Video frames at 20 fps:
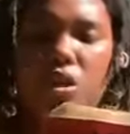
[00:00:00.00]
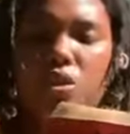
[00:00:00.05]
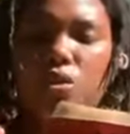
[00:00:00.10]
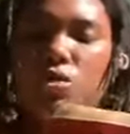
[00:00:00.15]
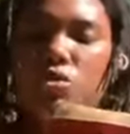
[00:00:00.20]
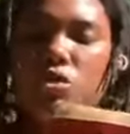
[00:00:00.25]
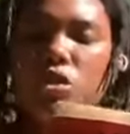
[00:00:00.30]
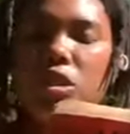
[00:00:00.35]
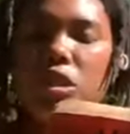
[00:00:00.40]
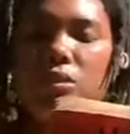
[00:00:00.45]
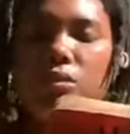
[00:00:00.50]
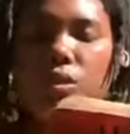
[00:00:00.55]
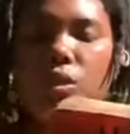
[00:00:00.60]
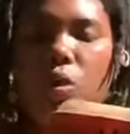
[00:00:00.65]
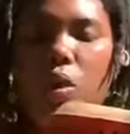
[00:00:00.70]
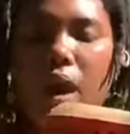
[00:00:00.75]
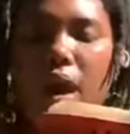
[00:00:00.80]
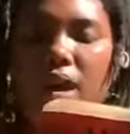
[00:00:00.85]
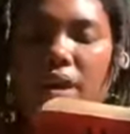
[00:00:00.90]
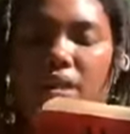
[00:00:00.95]
Usually, it
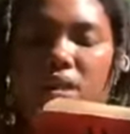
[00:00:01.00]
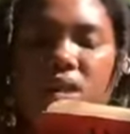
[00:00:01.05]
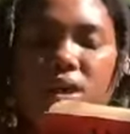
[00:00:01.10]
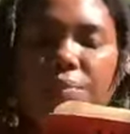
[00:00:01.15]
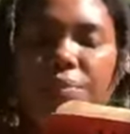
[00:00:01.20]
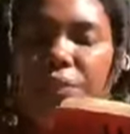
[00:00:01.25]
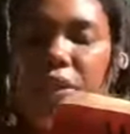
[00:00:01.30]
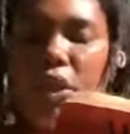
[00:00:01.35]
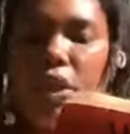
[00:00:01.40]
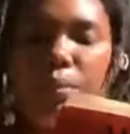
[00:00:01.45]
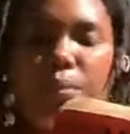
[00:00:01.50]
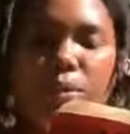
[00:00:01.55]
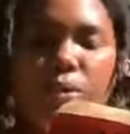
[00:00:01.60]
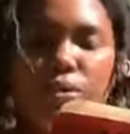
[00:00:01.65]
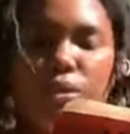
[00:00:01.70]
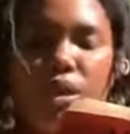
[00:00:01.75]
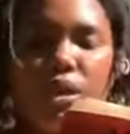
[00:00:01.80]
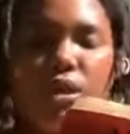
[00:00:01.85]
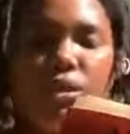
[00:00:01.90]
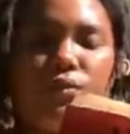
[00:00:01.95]
requires some
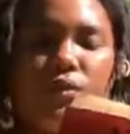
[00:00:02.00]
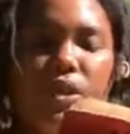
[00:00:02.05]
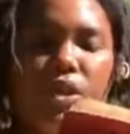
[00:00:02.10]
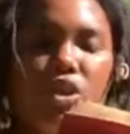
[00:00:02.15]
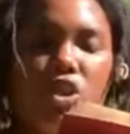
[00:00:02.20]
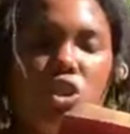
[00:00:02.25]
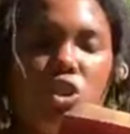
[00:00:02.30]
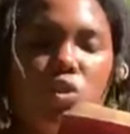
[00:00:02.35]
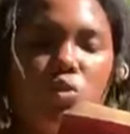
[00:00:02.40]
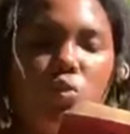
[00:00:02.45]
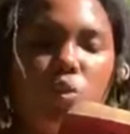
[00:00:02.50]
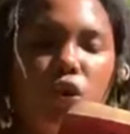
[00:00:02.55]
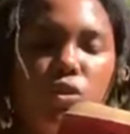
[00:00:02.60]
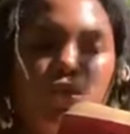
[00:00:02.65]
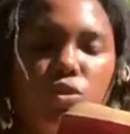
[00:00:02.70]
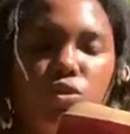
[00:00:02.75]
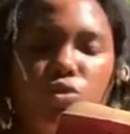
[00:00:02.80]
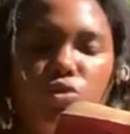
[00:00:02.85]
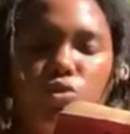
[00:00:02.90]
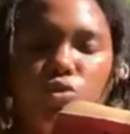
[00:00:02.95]
therapeutic intervention,
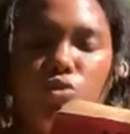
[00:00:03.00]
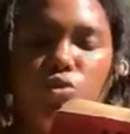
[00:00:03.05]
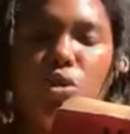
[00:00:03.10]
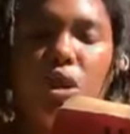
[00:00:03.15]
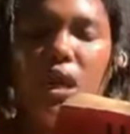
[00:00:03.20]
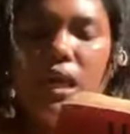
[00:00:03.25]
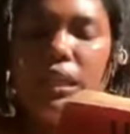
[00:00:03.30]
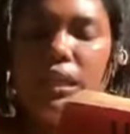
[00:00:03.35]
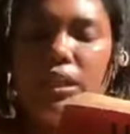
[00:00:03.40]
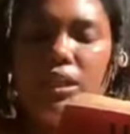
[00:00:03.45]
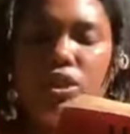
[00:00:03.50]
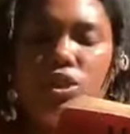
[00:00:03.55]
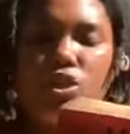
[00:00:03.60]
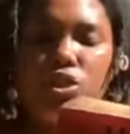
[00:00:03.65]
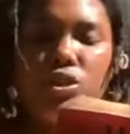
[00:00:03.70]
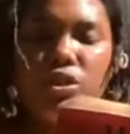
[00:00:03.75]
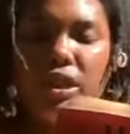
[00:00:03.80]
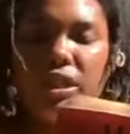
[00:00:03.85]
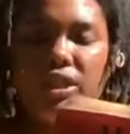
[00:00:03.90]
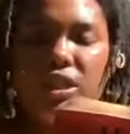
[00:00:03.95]
whether through
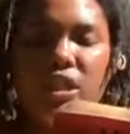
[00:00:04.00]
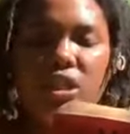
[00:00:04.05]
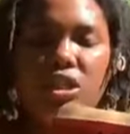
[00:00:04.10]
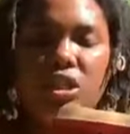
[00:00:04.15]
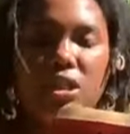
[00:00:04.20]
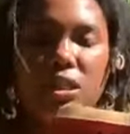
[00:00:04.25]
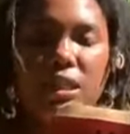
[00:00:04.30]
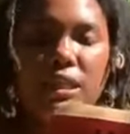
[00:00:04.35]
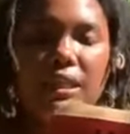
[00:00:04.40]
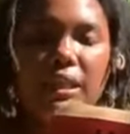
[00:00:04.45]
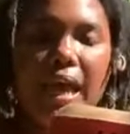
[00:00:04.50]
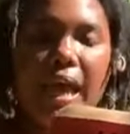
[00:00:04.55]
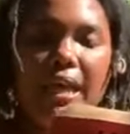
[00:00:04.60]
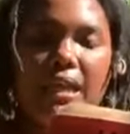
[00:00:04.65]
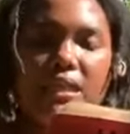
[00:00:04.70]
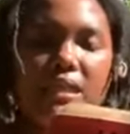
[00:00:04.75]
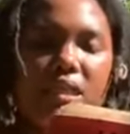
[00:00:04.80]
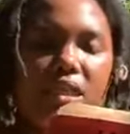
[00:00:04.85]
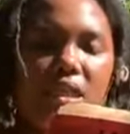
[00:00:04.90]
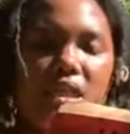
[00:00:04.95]
literature that teaches and
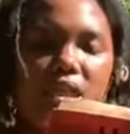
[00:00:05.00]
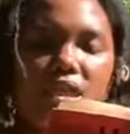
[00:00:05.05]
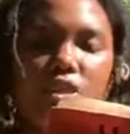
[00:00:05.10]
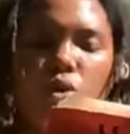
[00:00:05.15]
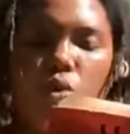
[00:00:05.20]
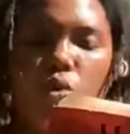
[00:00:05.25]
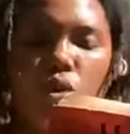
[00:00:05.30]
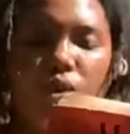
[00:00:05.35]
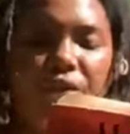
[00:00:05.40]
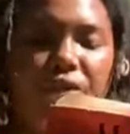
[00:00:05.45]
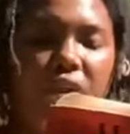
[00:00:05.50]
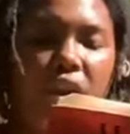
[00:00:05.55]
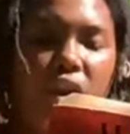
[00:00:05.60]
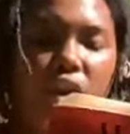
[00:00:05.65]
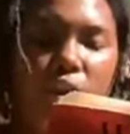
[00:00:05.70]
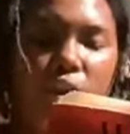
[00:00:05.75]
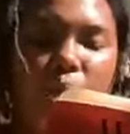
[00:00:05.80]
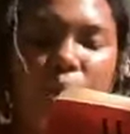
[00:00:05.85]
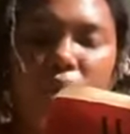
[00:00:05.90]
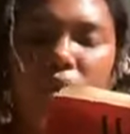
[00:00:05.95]
enlightens us or
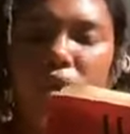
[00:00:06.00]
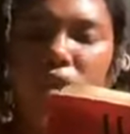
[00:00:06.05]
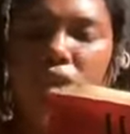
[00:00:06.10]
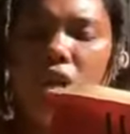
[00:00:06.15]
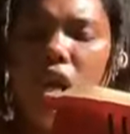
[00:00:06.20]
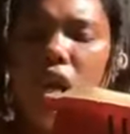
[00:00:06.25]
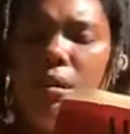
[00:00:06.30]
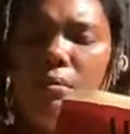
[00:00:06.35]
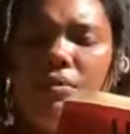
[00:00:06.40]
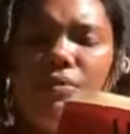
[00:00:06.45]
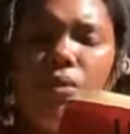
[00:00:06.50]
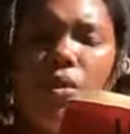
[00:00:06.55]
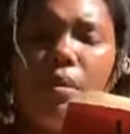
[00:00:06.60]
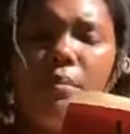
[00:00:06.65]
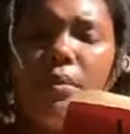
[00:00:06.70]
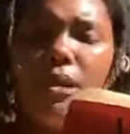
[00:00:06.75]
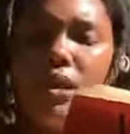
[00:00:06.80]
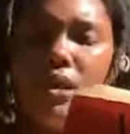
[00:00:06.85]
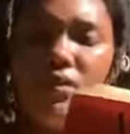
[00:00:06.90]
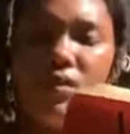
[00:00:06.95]
therapy, before
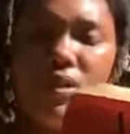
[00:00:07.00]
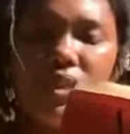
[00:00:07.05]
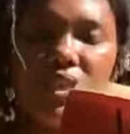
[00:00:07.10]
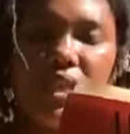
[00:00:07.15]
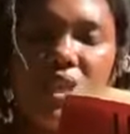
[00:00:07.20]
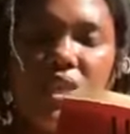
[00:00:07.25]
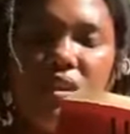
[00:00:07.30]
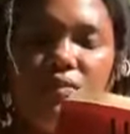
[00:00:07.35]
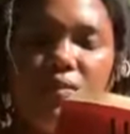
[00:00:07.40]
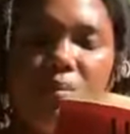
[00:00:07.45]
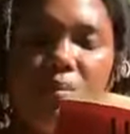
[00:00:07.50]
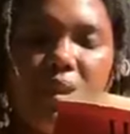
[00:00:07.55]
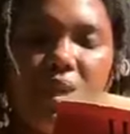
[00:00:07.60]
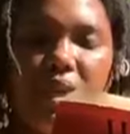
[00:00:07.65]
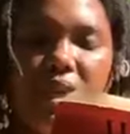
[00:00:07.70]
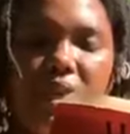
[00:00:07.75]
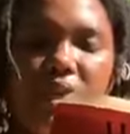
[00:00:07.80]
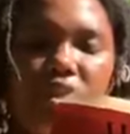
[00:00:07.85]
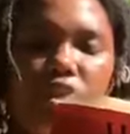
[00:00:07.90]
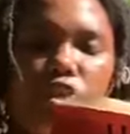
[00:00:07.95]
many of us can even
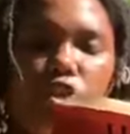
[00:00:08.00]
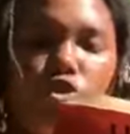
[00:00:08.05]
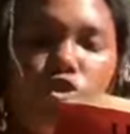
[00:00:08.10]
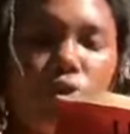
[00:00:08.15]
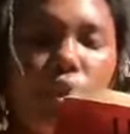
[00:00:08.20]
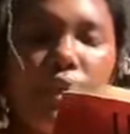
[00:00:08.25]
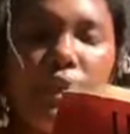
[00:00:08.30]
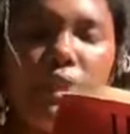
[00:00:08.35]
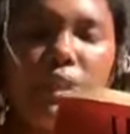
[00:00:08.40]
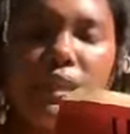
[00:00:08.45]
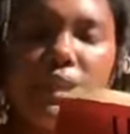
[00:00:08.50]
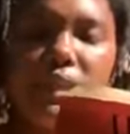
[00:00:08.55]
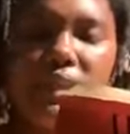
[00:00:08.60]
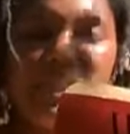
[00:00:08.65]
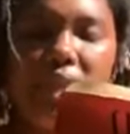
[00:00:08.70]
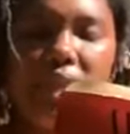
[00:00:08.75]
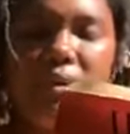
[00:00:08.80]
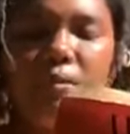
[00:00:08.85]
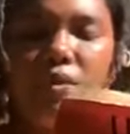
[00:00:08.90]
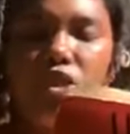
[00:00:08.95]
begin to critically
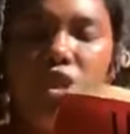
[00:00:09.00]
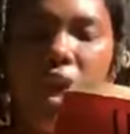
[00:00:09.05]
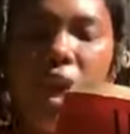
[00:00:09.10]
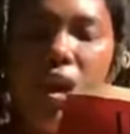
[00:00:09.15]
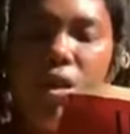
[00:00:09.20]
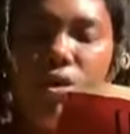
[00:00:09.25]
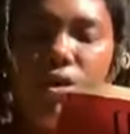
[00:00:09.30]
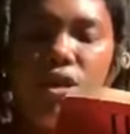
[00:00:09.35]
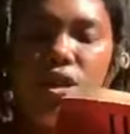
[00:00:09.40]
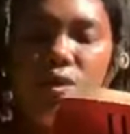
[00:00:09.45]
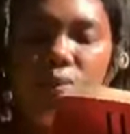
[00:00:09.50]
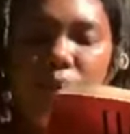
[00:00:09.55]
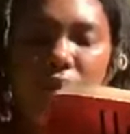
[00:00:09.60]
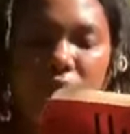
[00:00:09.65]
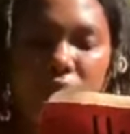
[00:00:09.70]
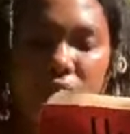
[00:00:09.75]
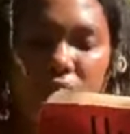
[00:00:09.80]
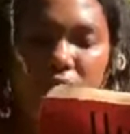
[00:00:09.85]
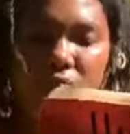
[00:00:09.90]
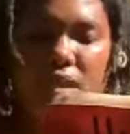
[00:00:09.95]
examine childhood
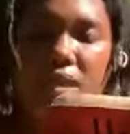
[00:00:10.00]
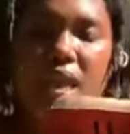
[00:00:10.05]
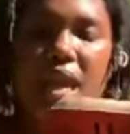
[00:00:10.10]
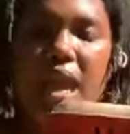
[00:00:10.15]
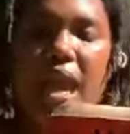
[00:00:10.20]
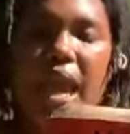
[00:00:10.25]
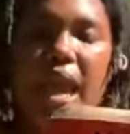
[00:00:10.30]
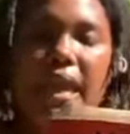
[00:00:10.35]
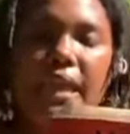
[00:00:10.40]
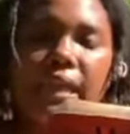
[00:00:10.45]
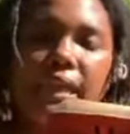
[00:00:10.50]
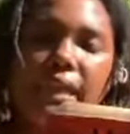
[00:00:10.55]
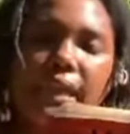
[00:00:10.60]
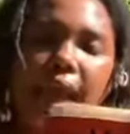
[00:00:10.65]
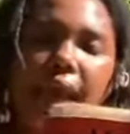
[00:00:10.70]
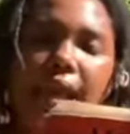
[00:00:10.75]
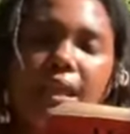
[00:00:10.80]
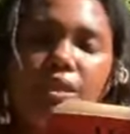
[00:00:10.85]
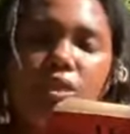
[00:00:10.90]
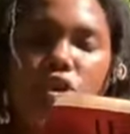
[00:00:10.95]
experiences and
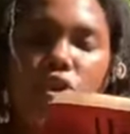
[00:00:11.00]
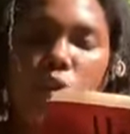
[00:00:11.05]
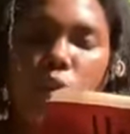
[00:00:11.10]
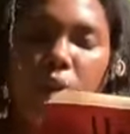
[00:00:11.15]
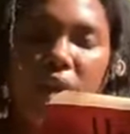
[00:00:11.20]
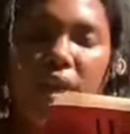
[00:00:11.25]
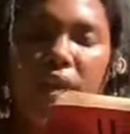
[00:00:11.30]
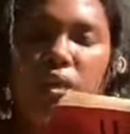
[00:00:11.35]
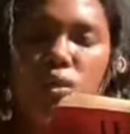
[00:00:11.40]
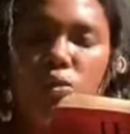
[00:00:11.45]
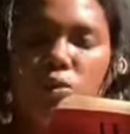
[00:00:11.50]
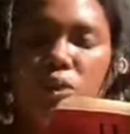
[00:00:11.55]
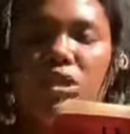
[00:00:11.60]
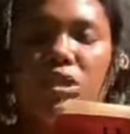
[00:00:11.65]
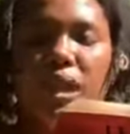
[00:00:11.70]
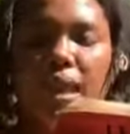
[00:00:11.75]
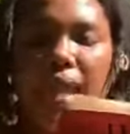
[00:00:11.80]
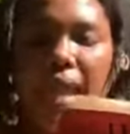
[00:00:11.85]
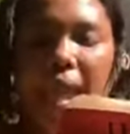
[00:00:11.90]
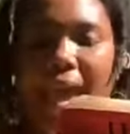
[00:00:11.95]
acknowledge the ways in
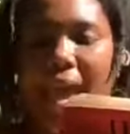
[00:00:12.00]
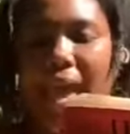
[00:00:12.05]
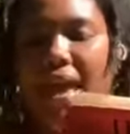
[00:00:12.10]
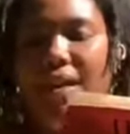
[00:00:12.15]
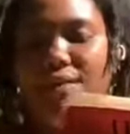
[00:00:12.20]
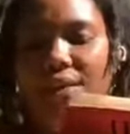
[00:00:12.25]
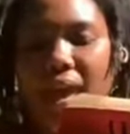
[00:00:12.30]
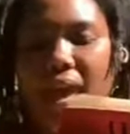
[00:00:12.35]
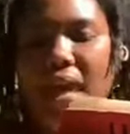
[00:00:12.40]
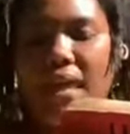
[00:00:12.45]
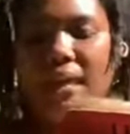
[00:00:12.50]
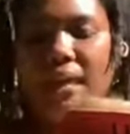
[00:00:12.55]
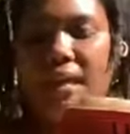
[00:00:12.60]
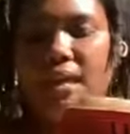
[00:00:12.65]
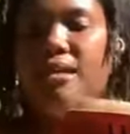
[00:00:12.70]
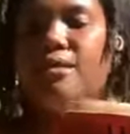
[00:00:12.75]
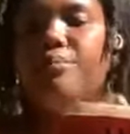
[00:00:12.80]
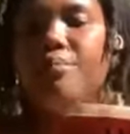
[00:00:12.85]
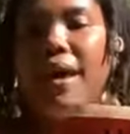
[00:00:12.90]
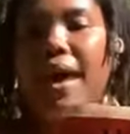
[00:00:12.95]
which they have had an
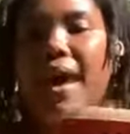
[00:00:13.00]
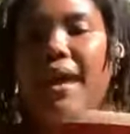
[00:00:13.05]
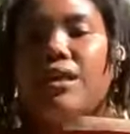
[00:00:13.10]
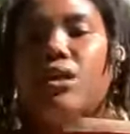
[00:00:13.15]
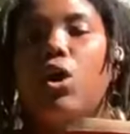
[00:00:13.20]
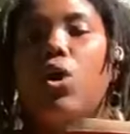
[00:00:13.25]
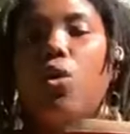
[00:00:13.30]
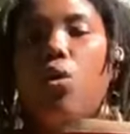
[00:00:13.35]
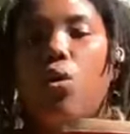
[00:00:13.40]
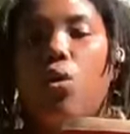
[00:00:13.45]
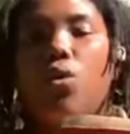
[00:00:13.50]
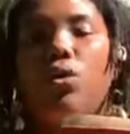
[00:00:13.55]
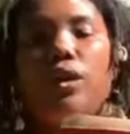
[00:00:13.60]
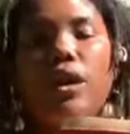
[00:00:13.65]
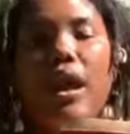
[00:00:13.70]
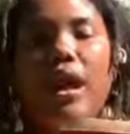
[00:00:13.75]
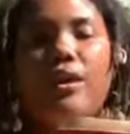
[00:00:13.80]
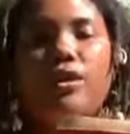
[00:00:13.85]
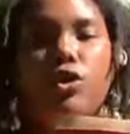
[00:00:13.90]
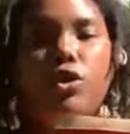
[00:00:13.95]
impact
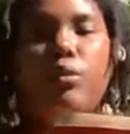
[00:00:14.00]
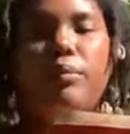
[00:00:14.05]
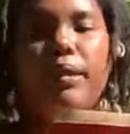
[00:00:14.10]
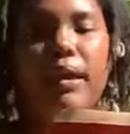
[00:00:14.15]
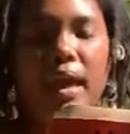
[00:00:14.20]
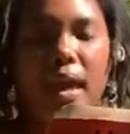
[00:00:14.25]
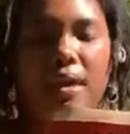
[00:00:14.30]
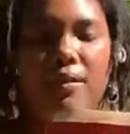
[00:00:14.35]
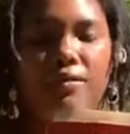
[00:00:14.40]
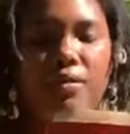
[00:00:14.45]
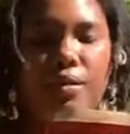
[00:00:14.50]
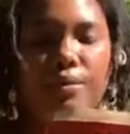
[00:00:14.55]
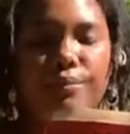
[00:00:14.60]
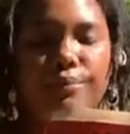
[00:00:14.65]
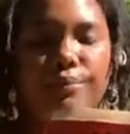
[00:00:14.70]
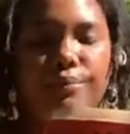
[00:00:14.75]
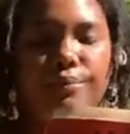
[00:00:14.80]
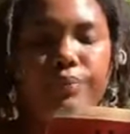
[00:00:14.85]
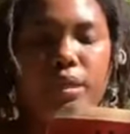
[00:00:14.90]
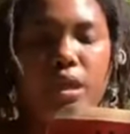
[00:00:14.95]
on our adult behavior.